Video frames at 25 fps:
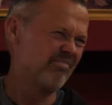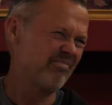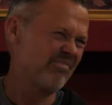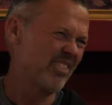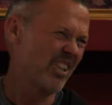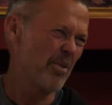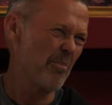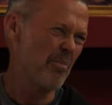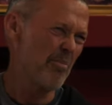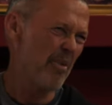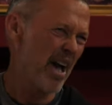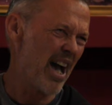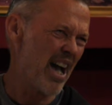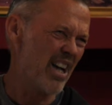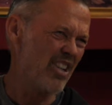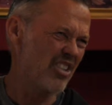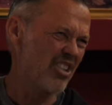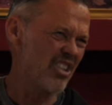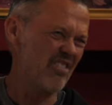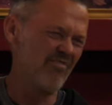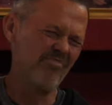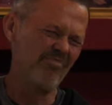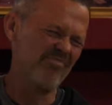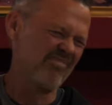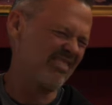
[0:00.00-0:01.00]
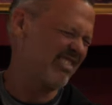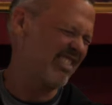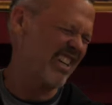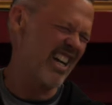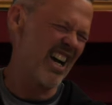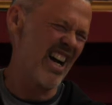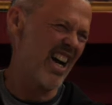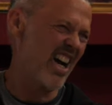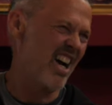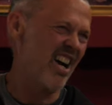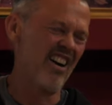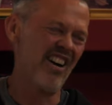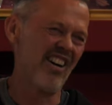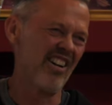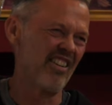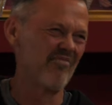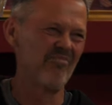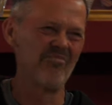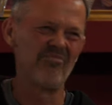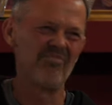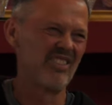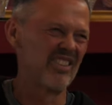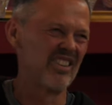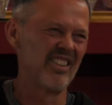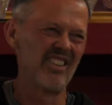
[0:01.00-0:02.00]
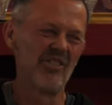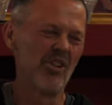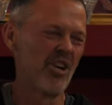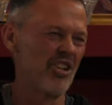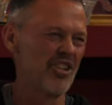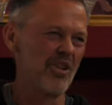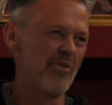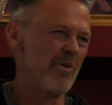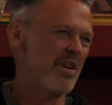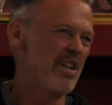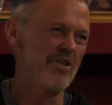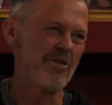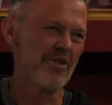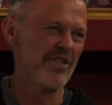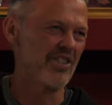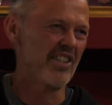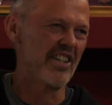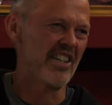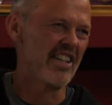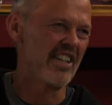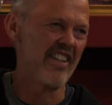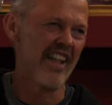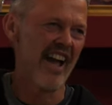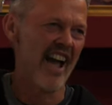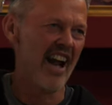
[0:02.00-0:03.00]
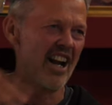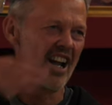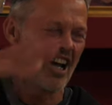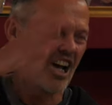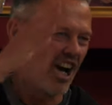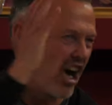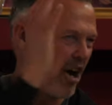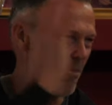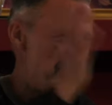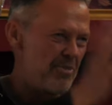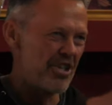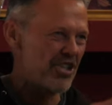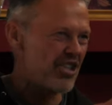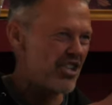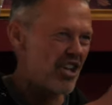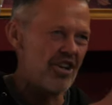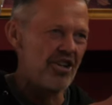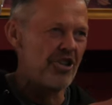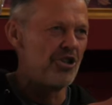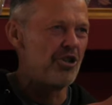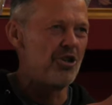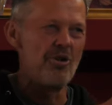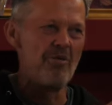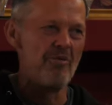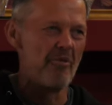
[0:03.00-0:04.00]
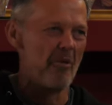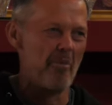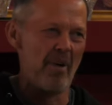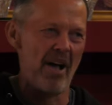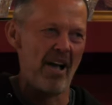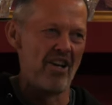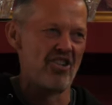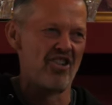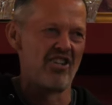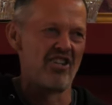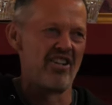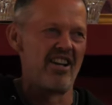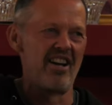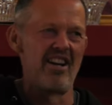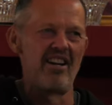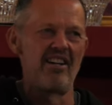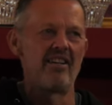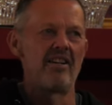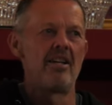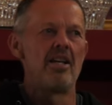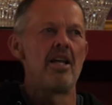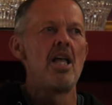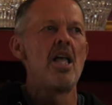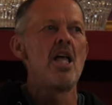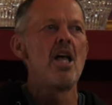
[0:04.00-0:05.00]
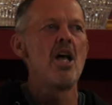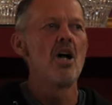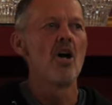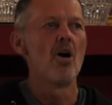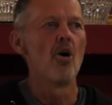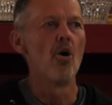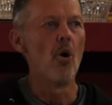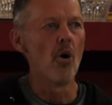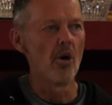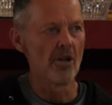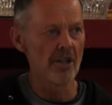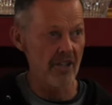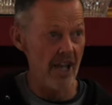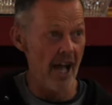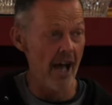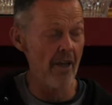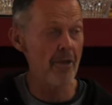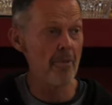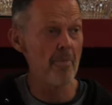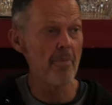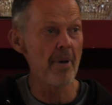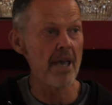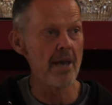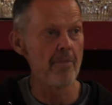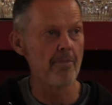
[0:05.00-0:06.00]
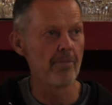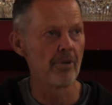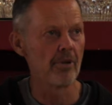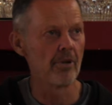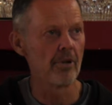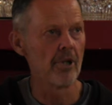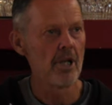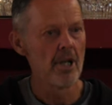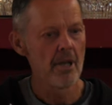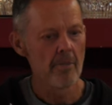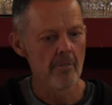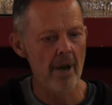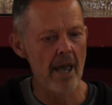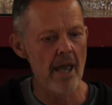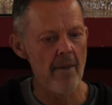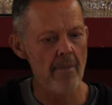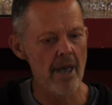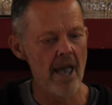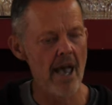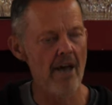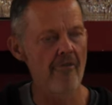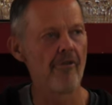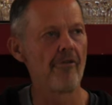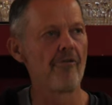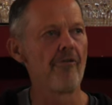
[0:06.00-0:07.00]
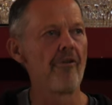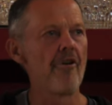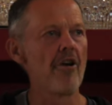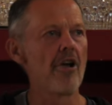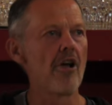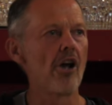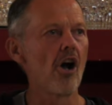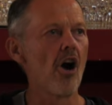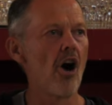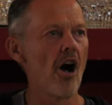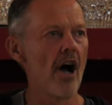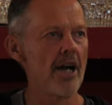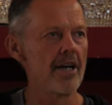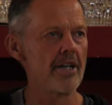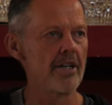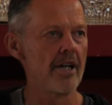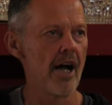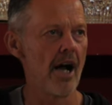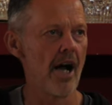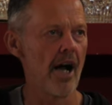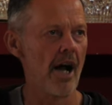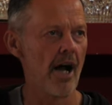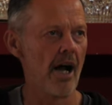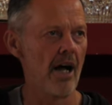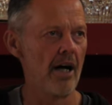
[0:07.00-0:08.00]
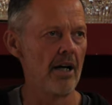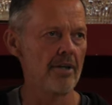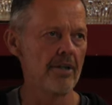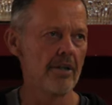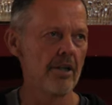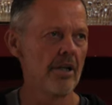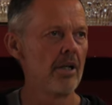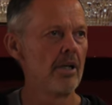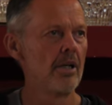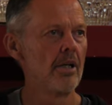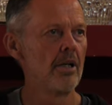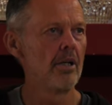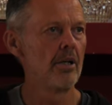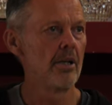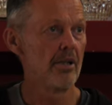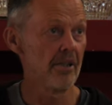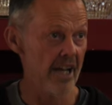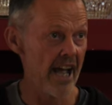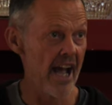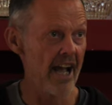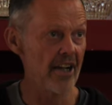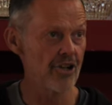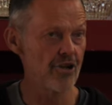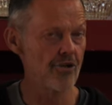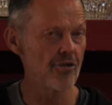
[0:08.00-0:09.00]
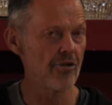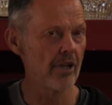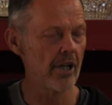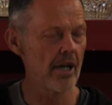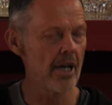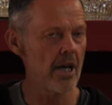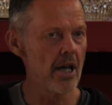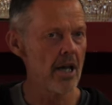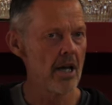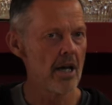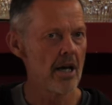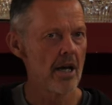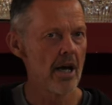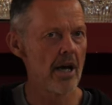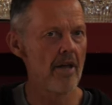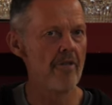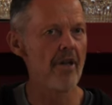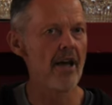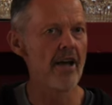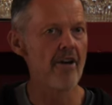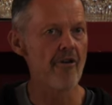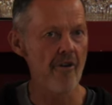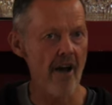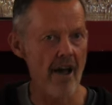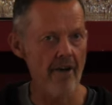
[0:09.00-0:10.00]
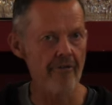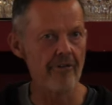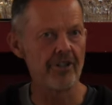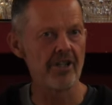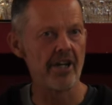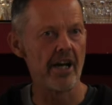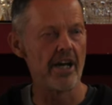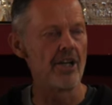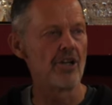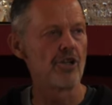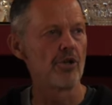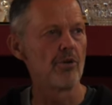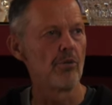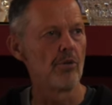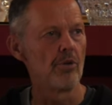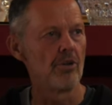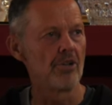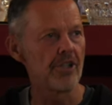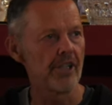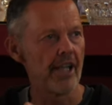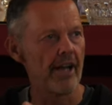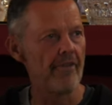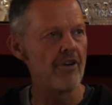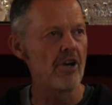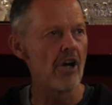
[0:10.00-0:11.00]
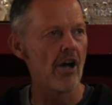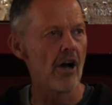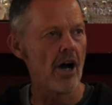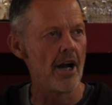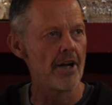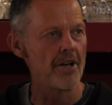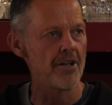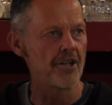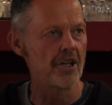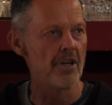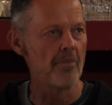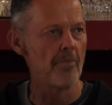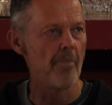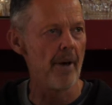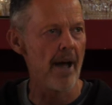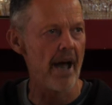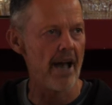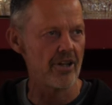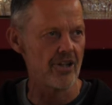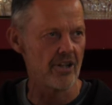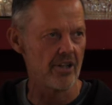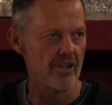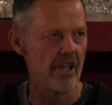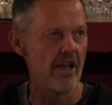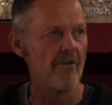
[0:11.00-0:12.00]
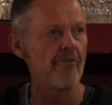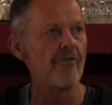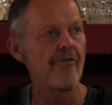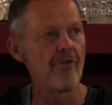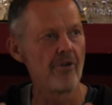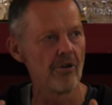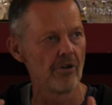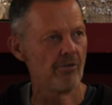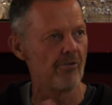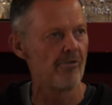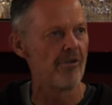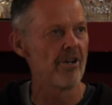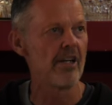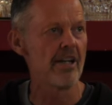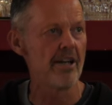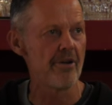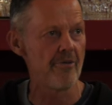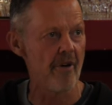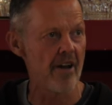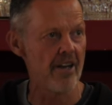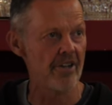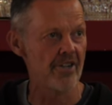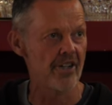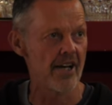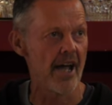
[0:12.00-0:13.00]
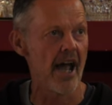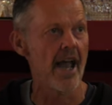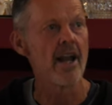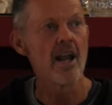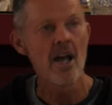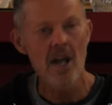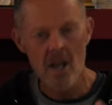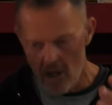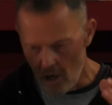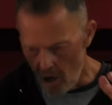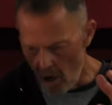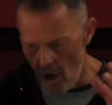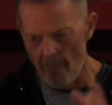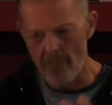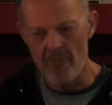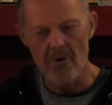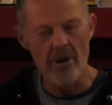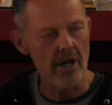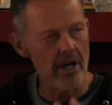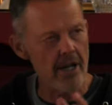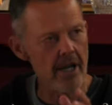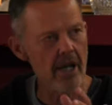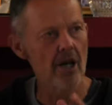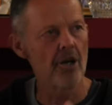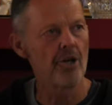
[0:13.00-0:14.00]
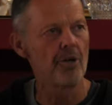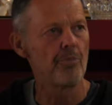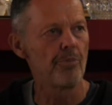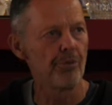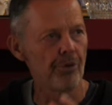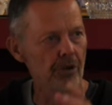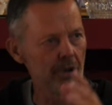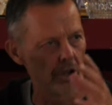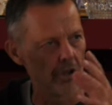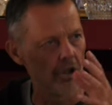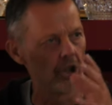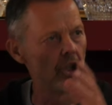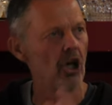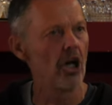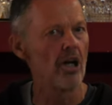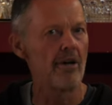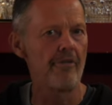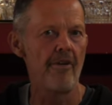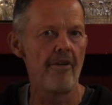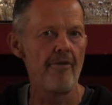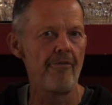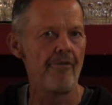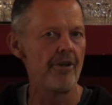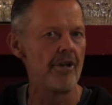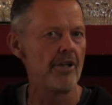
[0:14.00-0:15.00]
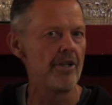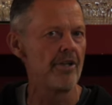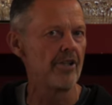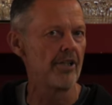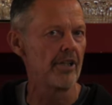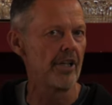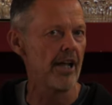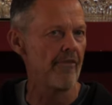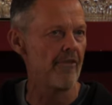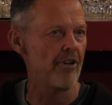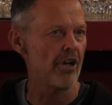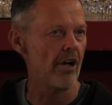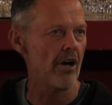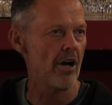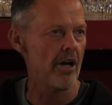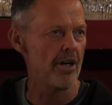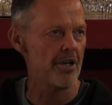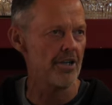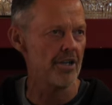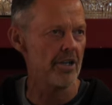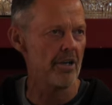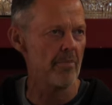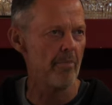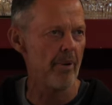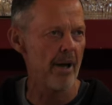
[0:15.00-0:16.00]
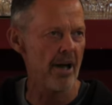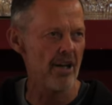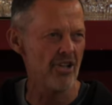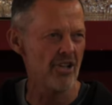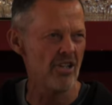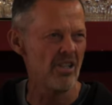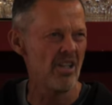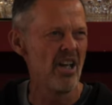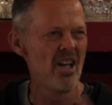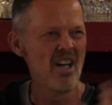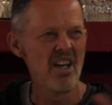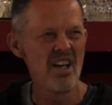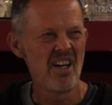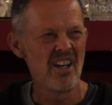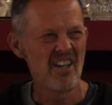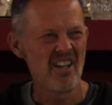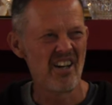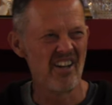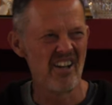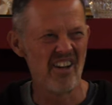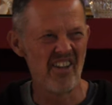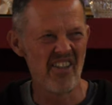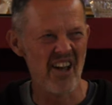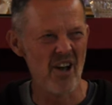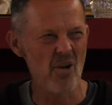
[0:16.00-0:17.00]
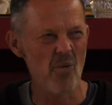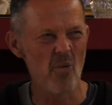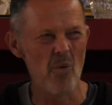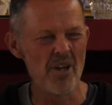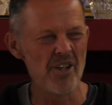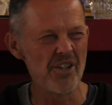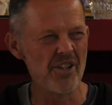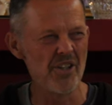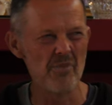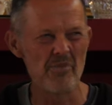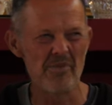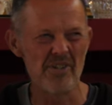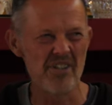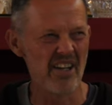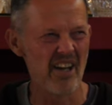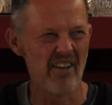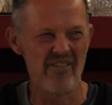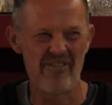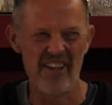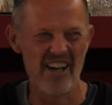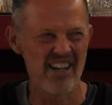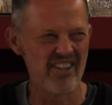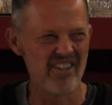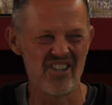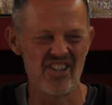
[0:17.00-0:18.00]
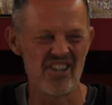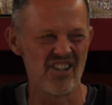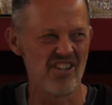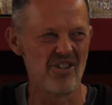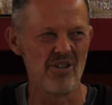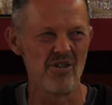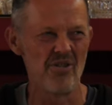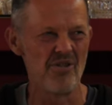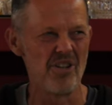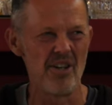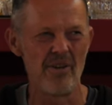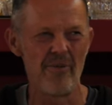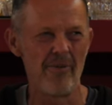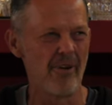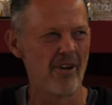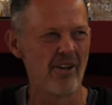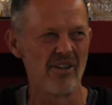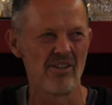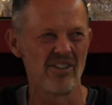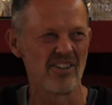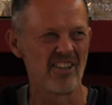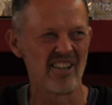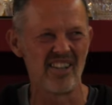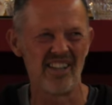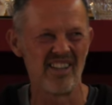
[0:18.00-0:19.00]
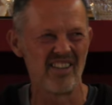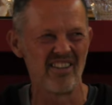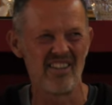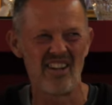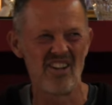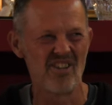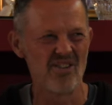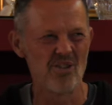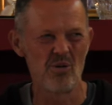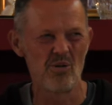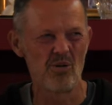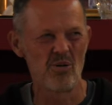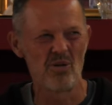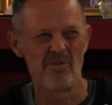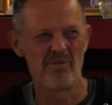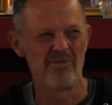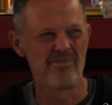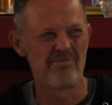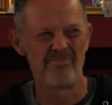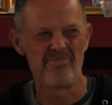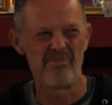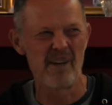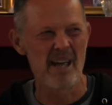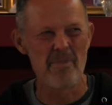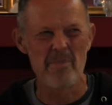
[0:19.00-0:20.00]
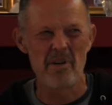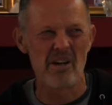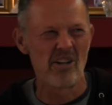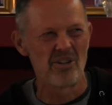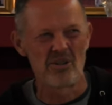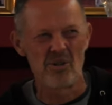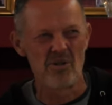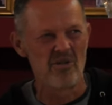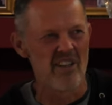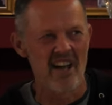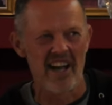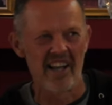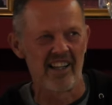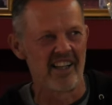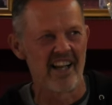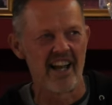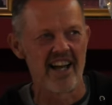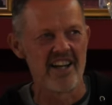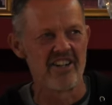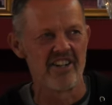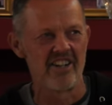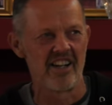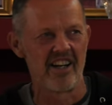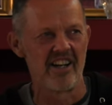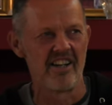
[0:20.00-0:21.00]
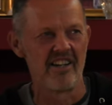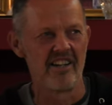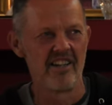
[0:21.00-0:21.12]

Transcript: Compassion, uh, I'm not so interested in that. I'm just going to do Vipassana. Or other people maybe have a very kind heart naturally and they gravitate towards loving kindness, compassion. They feel really resonate. I'm really going to put a lot of effort into loving kindness and compassion. Oh, that wisdom stuff, that's just too difficult. I'll, I'll sort of, maybe I'll do that later.